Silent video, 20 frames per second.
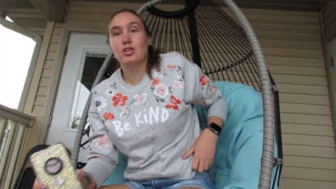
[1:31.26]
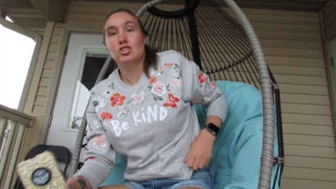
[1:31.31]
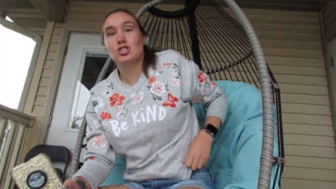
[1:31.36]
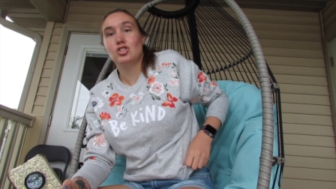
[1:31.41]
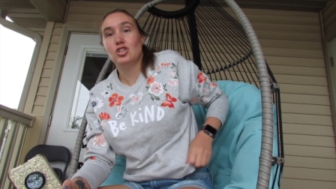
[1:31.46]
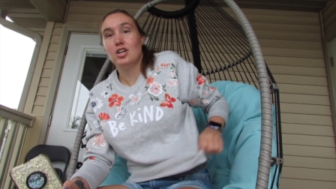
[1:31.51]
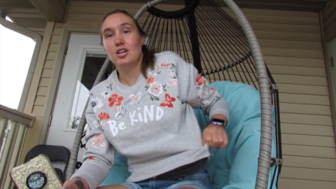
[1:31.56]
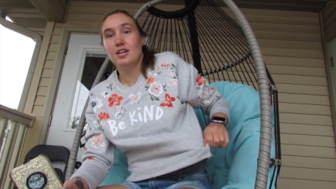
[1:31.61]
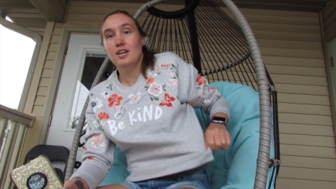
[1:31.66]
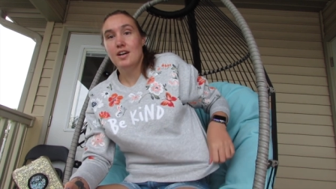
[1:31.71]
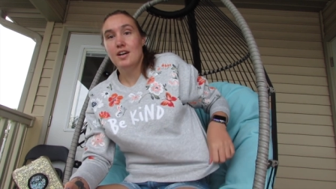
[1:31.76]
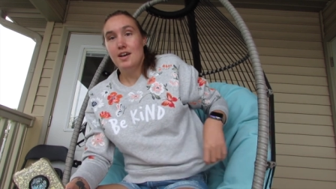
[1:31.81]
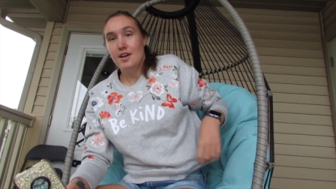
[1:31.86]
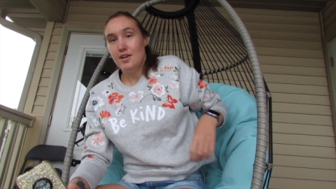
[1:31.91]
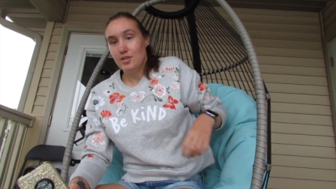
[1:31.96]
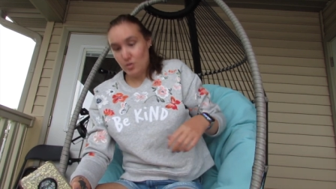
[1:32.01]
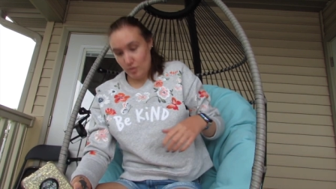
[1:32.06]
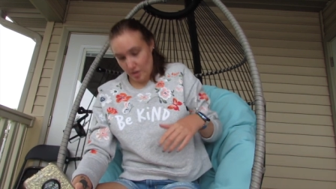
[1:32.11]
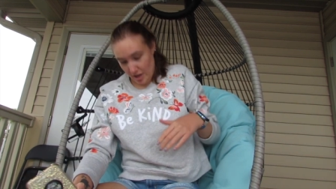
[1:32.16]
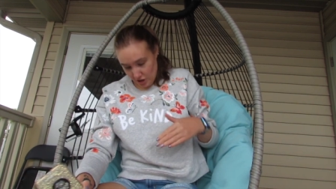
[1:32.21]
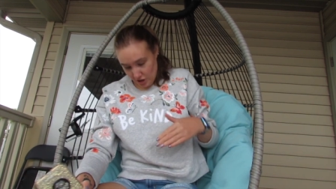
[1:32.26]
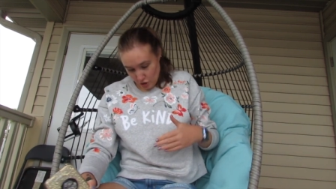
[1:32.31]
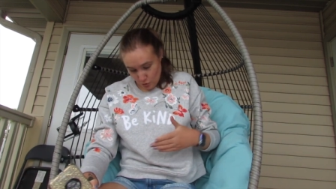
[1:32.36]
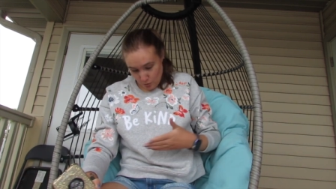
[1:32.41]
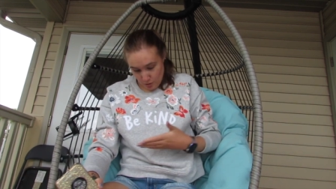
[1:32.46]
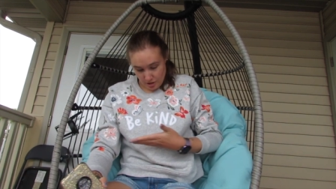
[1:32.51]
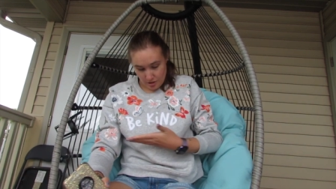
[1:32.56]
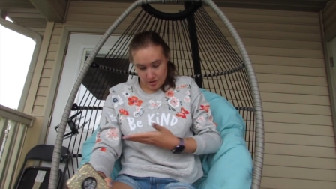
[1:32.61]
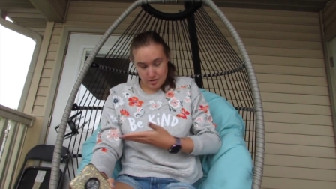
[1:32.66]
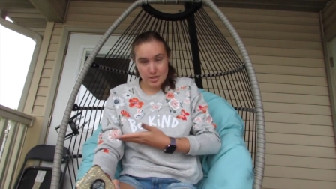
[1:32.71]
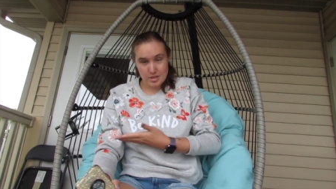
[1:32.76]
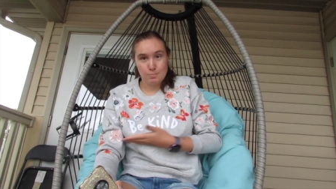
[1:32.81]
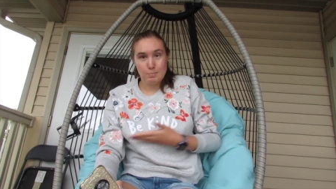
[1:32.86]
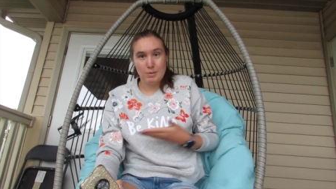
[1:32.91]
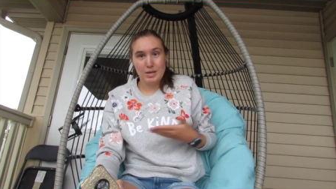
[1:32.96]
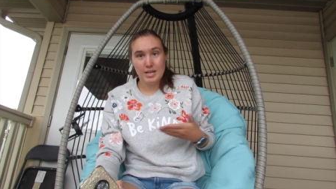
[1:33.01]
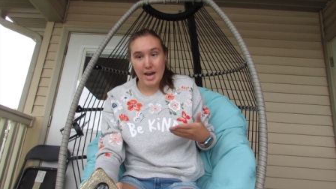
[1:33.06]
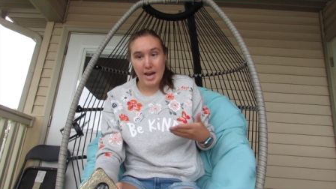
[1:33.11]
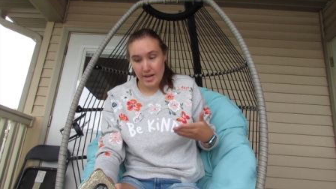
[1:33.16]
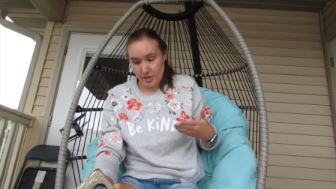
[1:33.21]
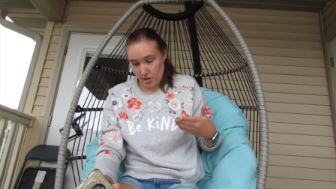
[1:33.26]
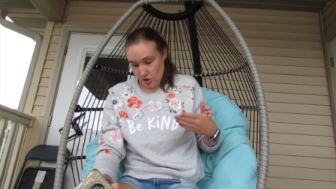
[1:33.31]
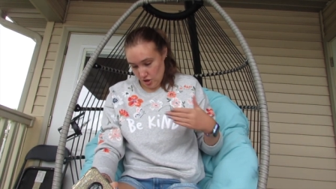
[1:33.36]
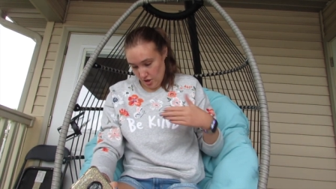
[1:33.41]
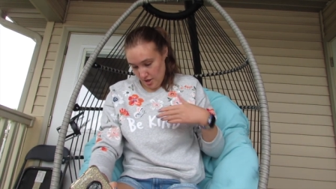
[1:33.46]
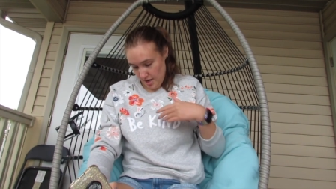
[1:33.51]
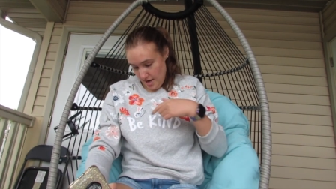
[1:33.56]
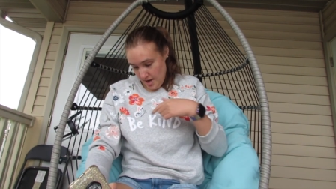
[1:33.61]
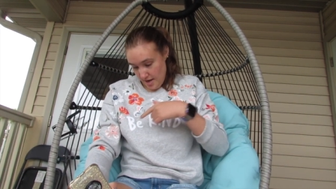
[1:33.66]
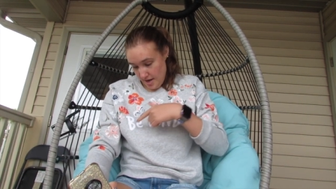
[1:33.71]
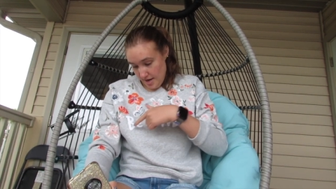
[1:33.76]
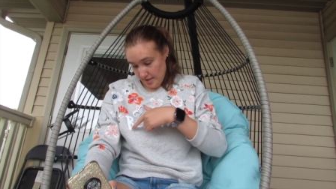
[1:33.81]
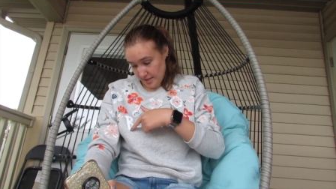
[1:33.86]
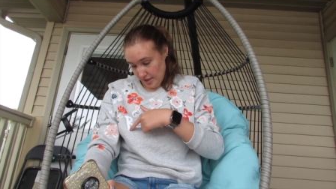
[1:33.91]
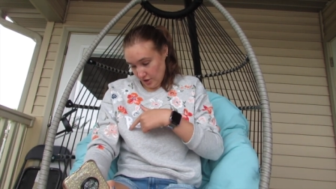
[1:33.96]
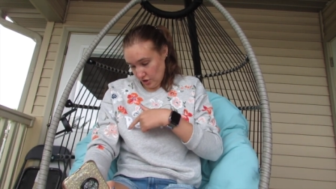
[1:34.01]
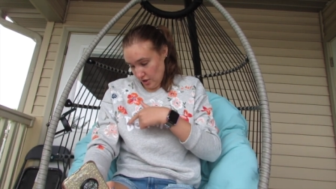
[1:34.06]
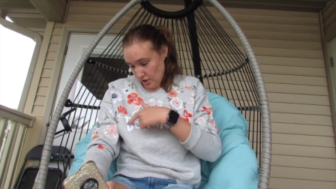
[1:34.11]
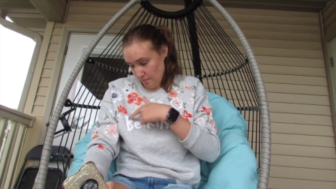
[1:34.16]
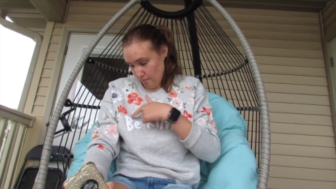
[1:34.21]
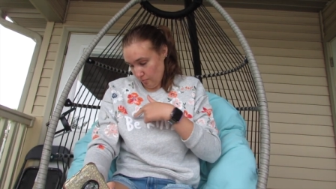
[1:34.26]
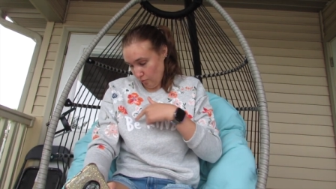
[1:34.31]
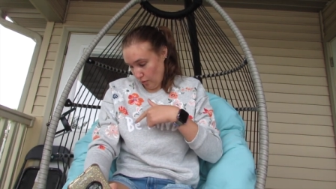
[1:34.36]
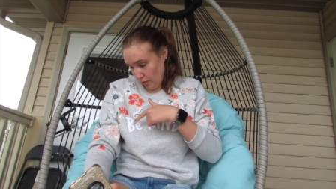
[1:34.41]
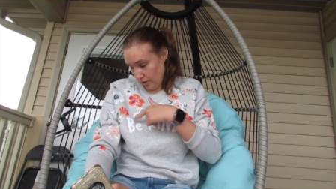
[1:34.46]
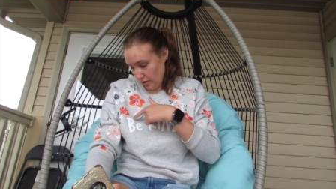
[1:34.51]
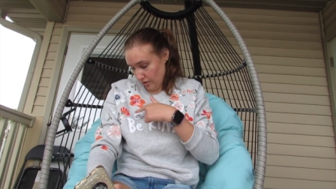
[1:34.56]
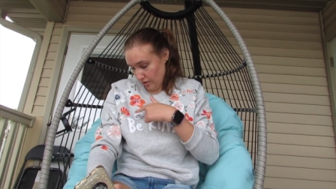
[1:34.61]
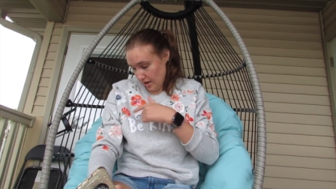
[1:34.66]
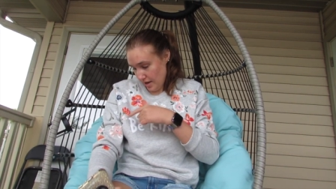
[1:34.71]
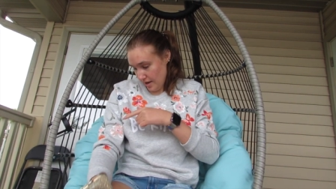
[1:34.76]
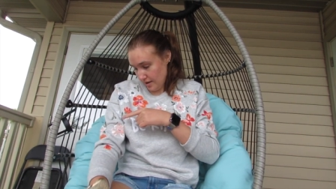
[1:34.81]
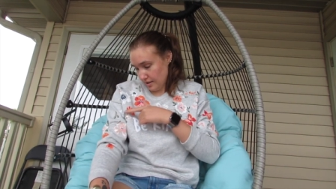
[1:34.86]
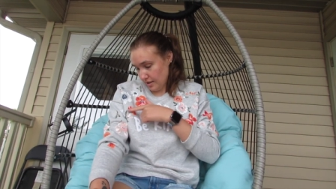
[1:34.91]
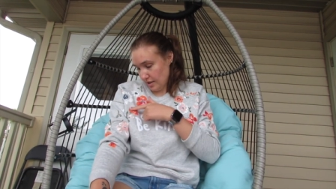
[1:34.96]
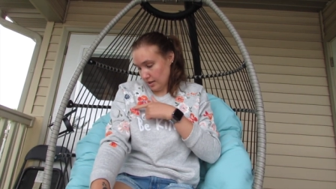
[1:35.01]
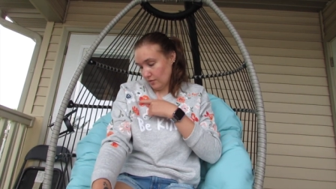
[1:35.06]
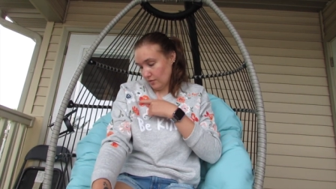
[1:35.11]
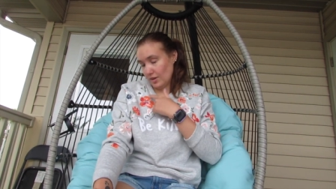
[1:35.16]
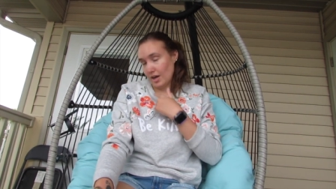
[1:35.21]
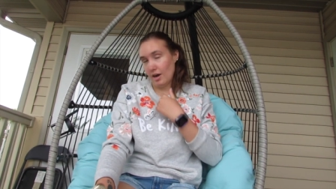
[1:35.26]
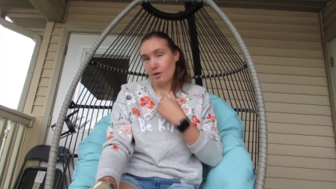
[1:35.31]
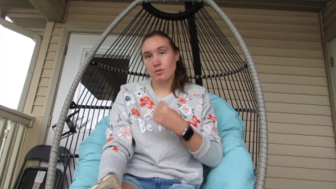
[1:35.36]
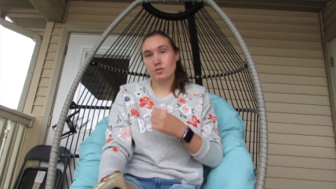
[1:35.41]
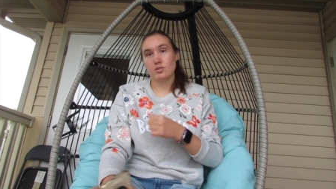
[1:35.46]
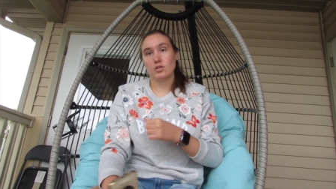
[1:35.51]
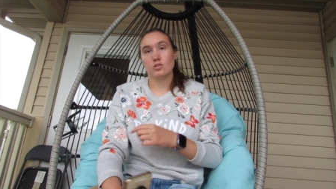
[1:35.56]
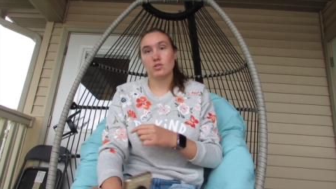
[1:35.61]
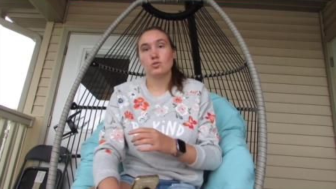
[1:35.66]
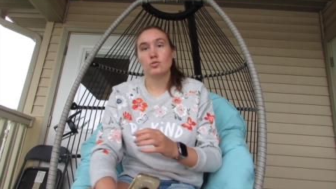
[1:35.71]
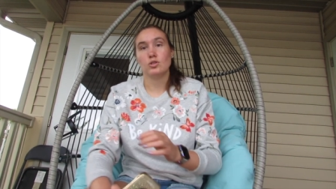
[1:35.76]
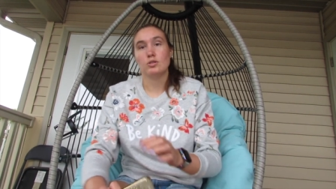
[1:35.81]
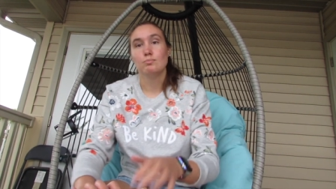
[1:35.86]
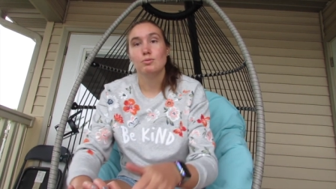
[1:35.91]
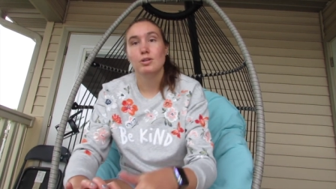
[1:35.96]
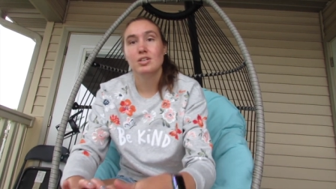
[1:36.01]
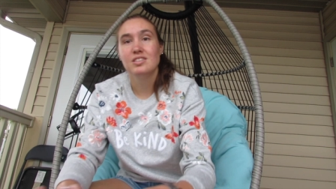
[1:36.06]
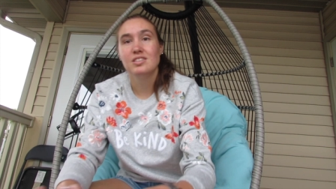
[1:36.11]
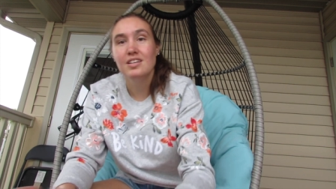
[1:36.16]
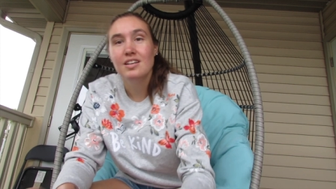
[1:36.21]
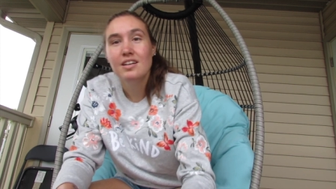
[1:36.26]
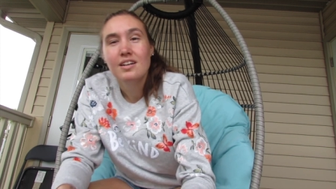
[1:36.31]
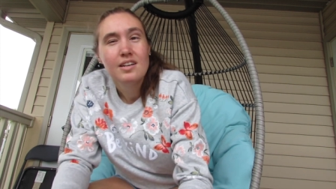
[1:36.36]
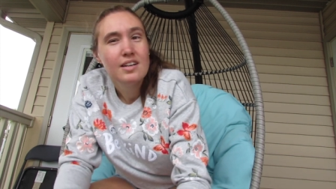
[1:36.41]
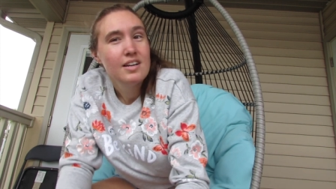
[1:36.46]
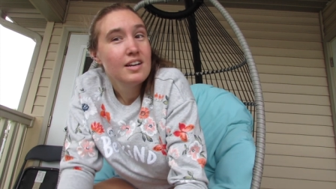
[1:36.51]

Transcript: this shirt, so in case you're wondering, this Be Kind shirt, it's actually embroidered on, and then the flowers are screen printed.